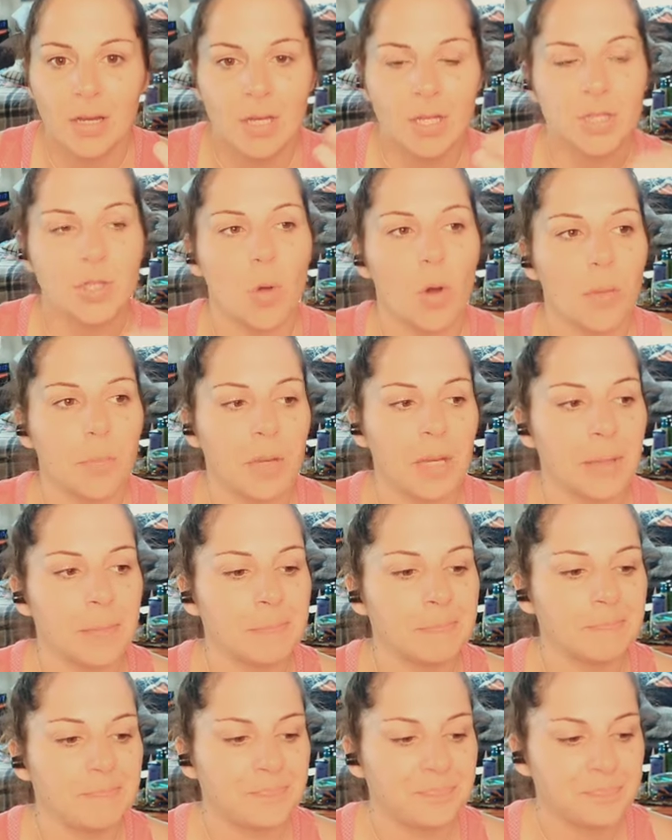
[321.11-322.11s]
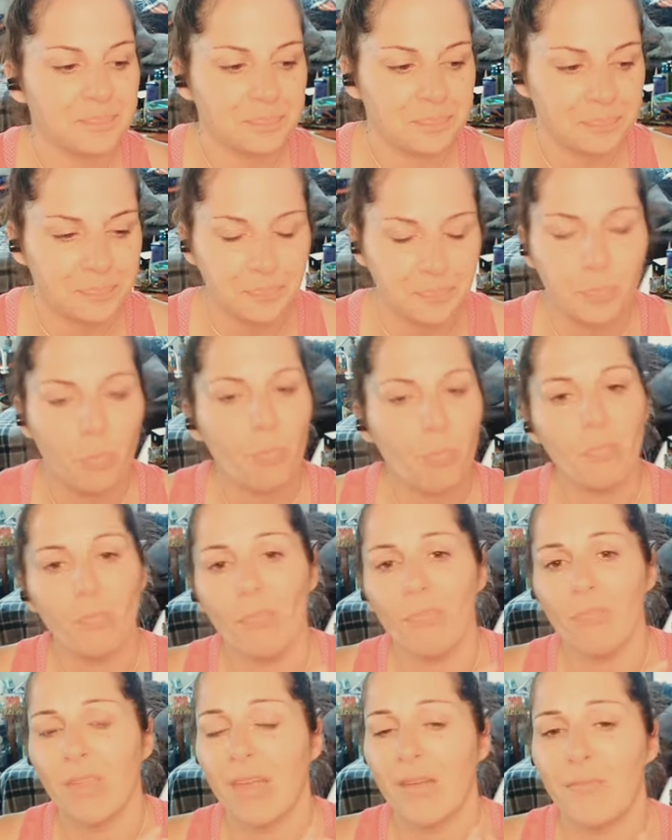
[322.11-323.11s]
So I mean,
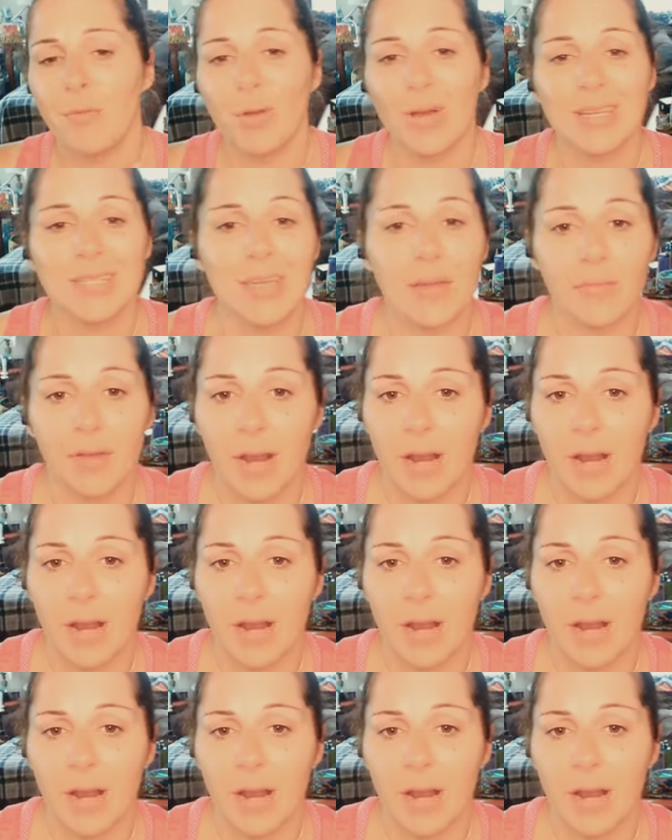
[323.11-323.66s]
if you guys ever